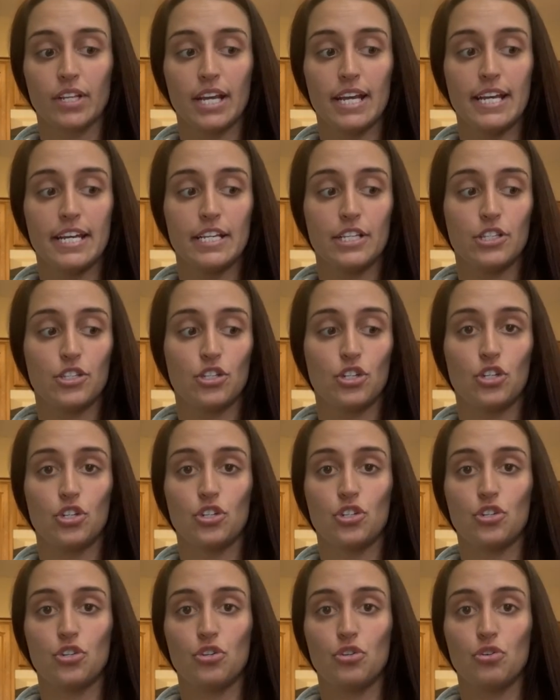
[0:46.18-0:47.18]
is
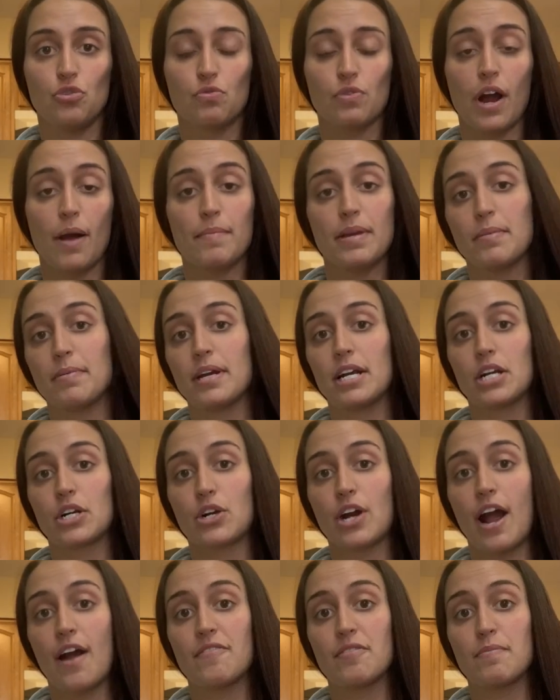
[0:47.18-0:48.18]
to write me a
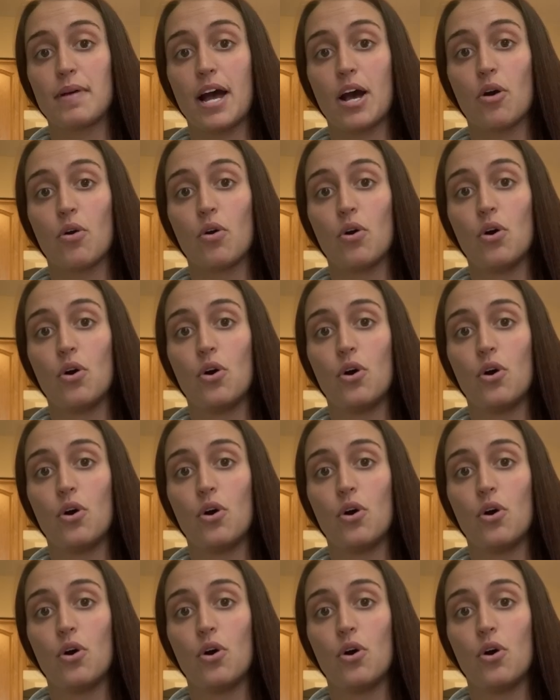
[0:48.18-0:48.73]
paragraph about